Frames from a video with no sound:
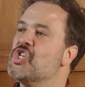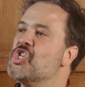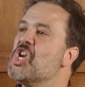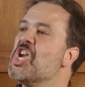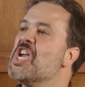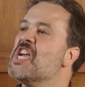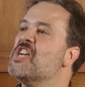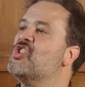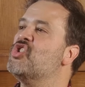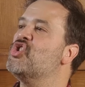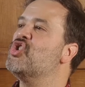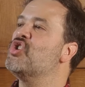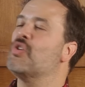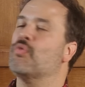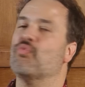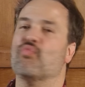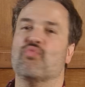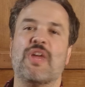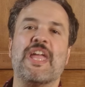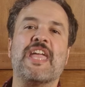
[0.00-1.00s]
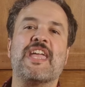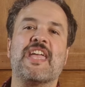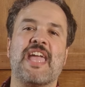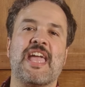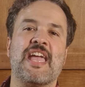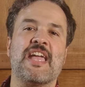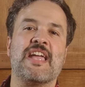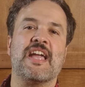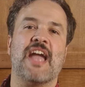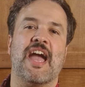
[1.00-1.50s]
She is
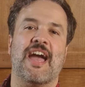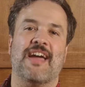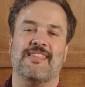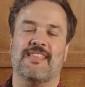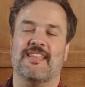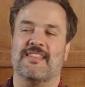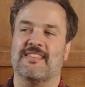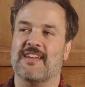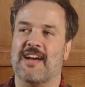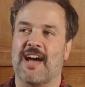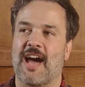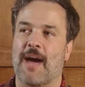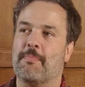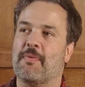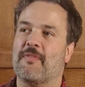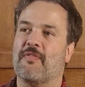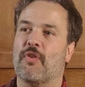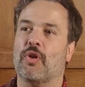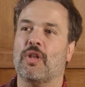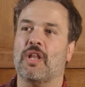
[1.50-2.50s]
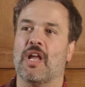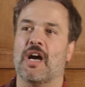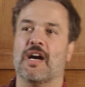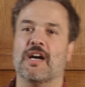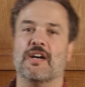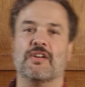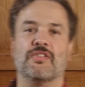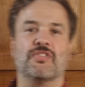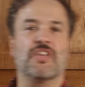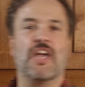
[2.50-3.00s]
shrieking at the top of her
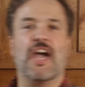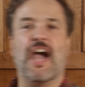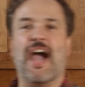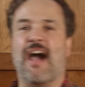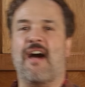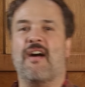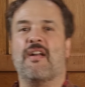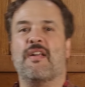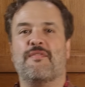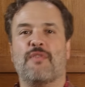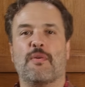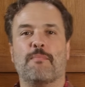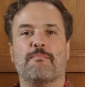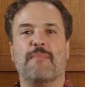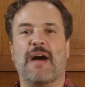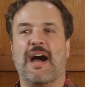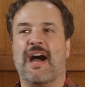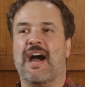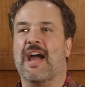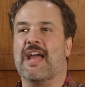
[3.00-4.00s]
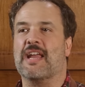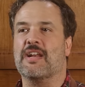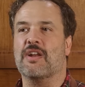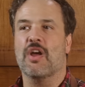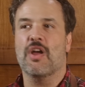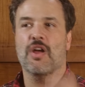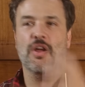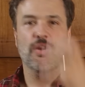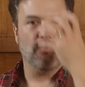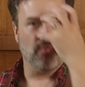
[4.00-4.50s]
lungs, out of her mind,
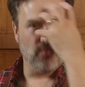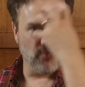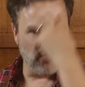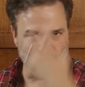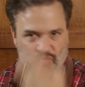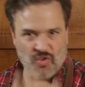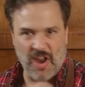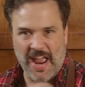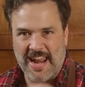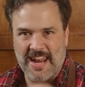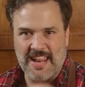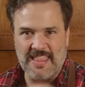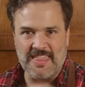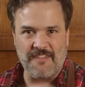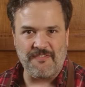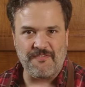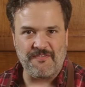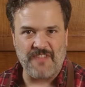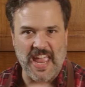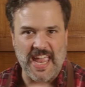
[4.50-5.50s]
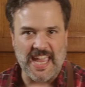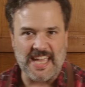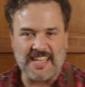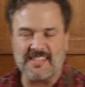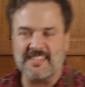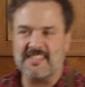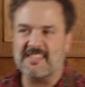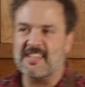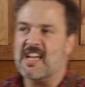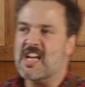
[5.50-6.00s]
red in the
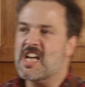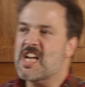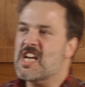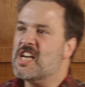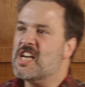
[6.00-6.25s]
face,